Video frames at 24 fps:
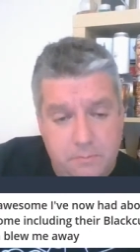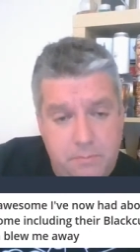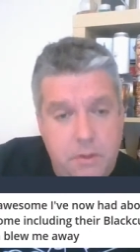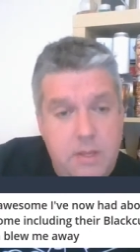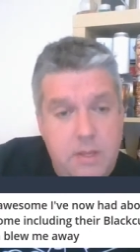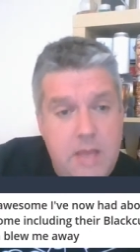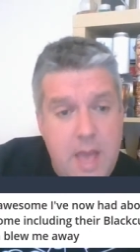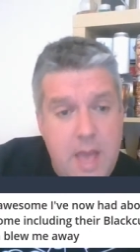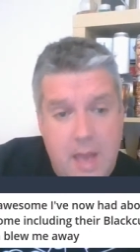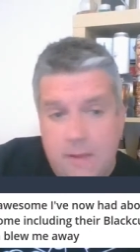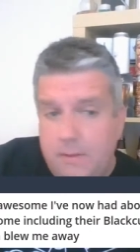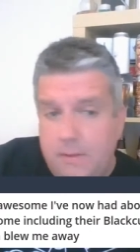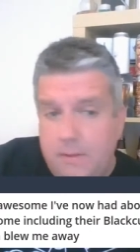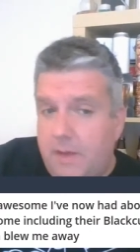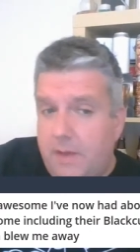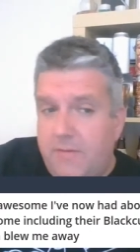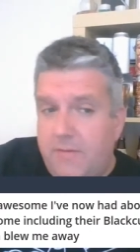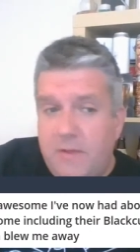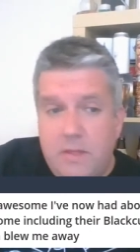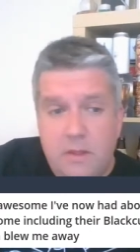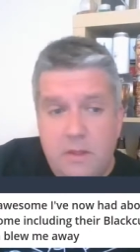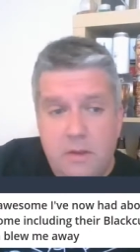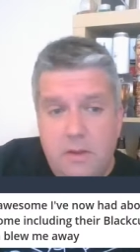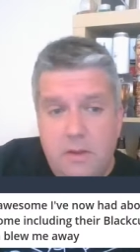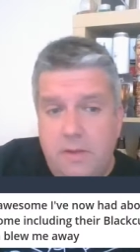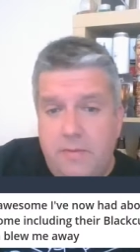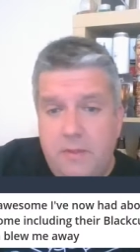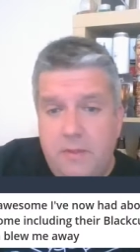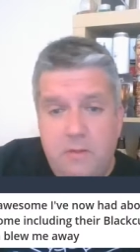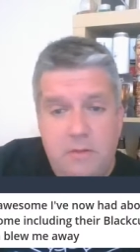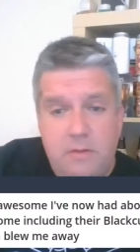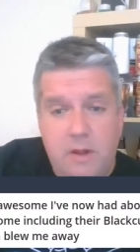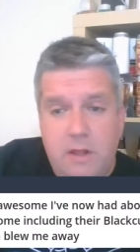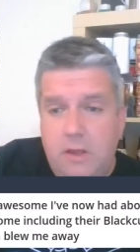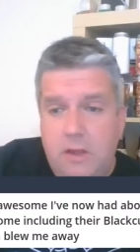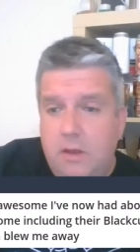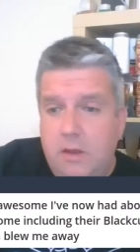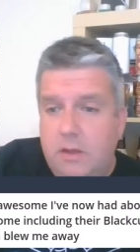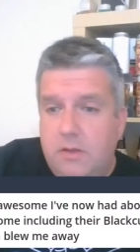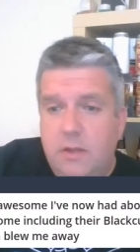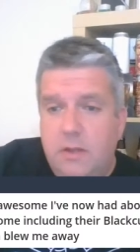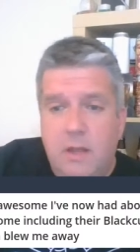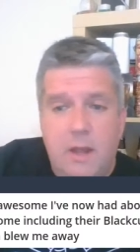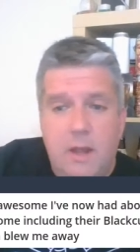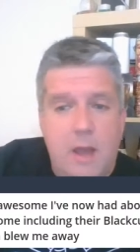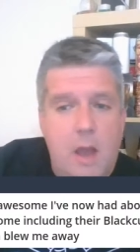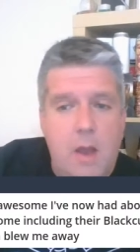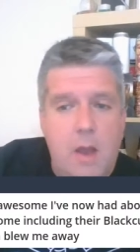But yeah, I think they're really
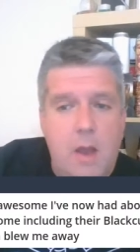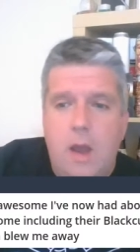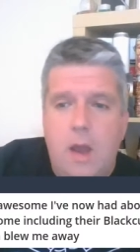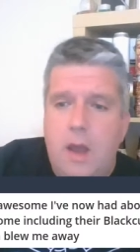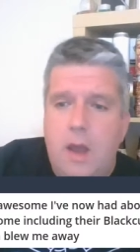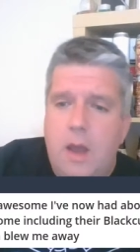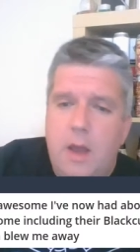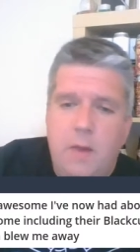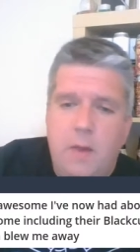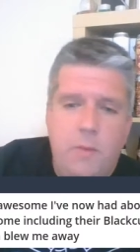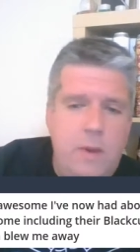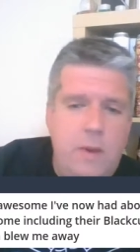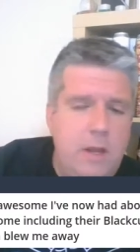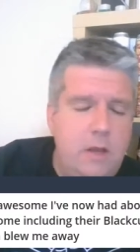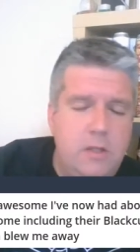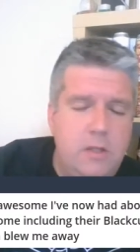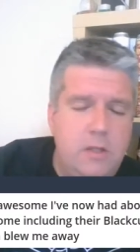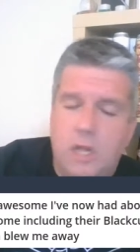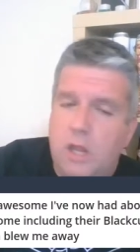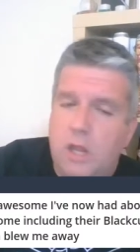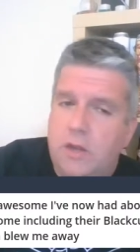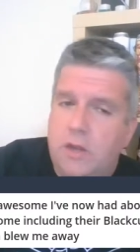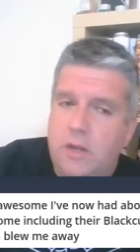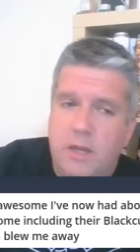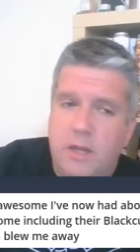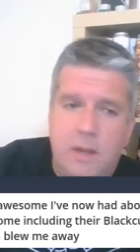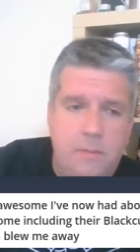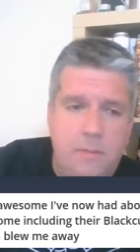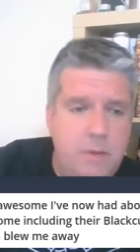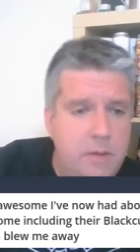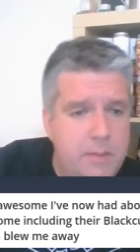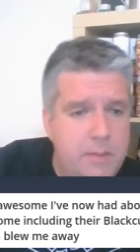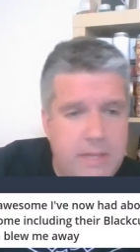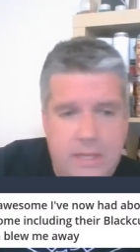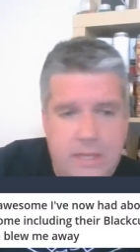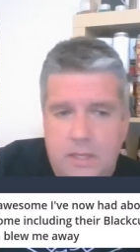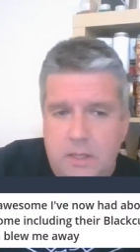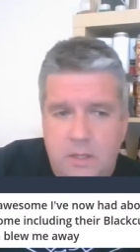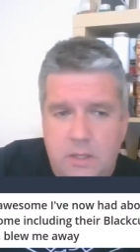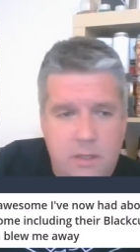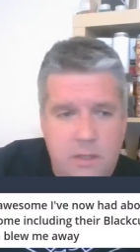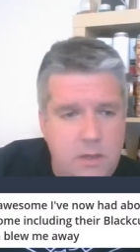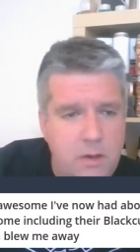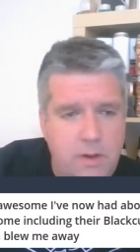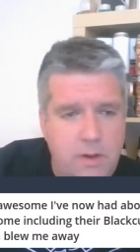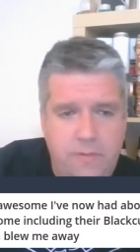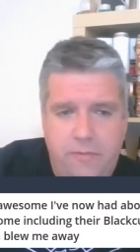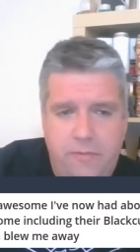good. When I go to London, I'm going to be
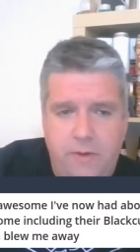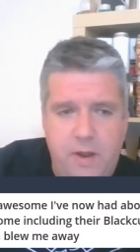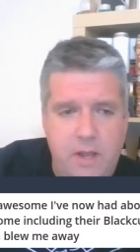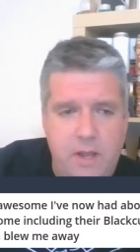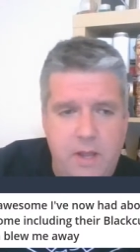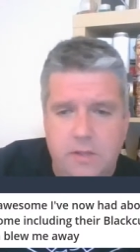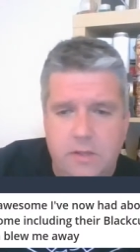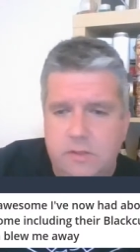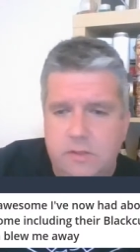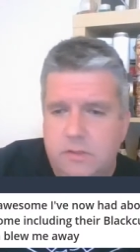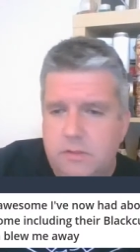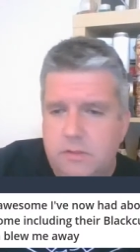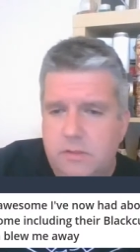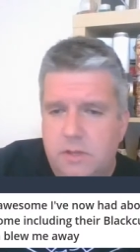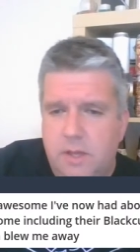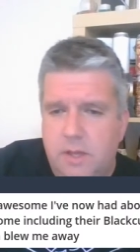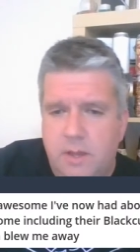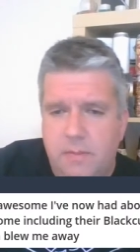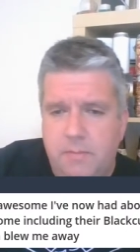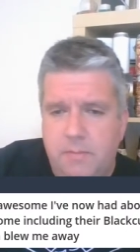going to Free Hills.